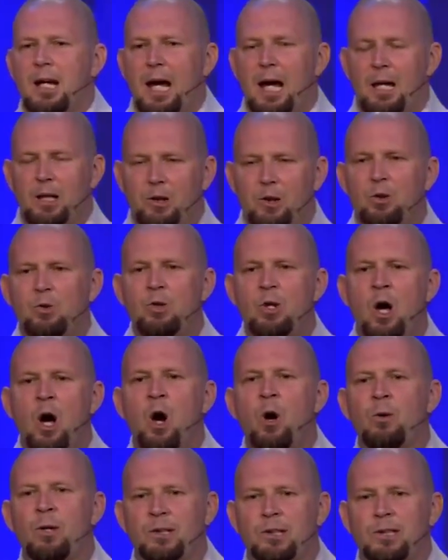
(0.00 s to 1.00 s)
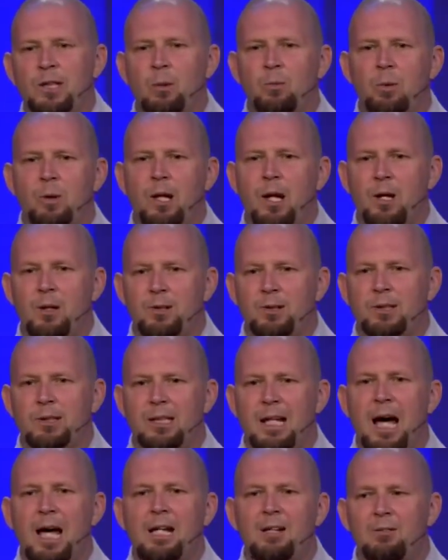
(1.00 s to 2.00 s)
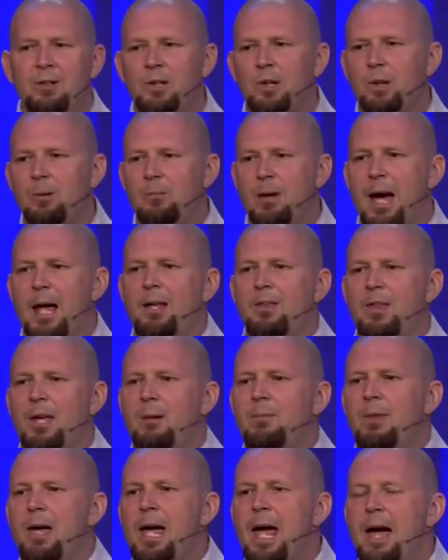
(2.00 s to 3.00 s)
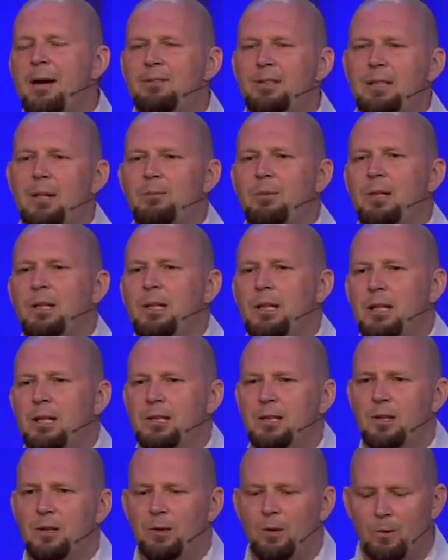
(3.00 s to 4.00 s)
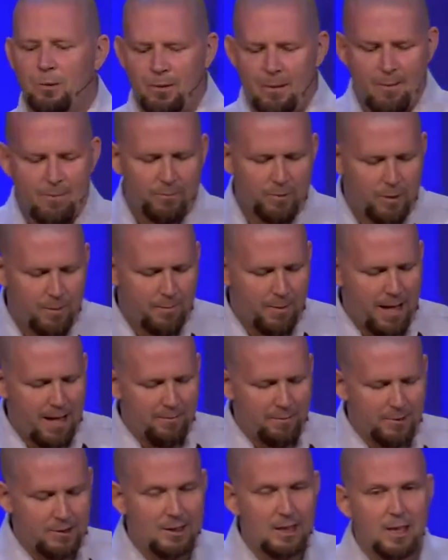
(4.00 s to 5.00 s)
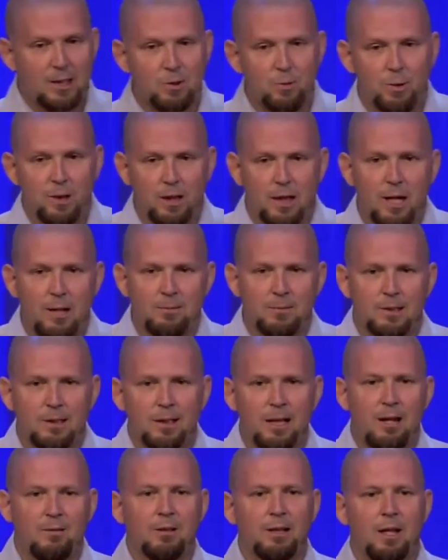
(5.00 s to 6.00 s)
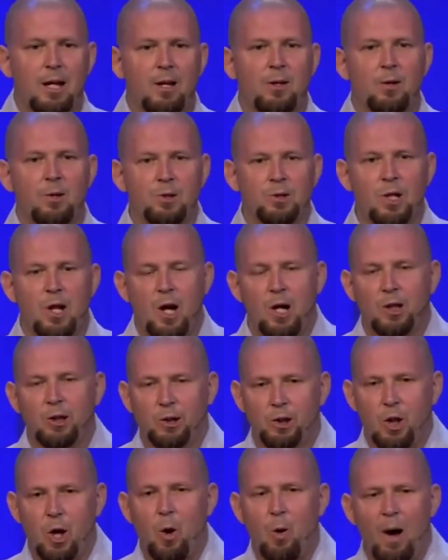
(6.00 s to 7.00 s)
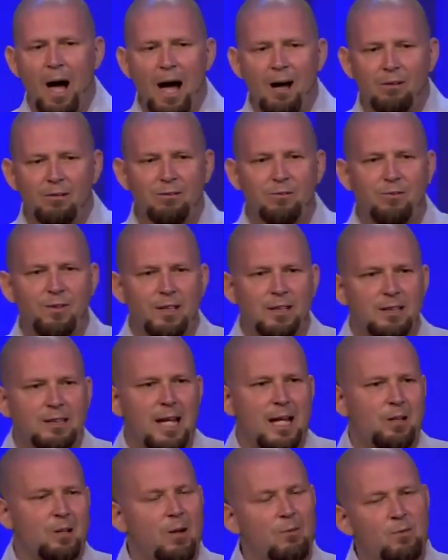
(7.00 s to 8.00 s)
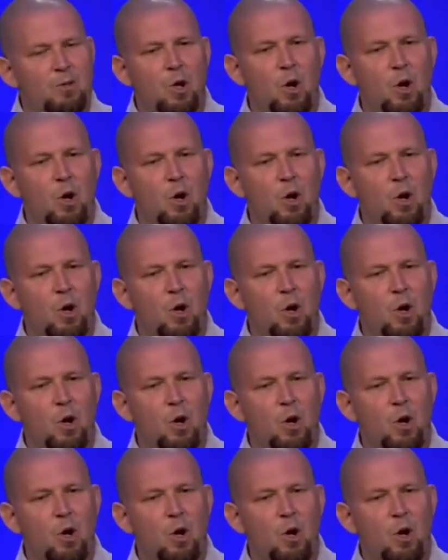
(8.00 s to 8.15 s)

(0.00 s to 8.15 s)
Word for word: and you know that someone else, not even you're mad at them, they have something against you, the Bible says when it comes to loving others, go out and fix that. You have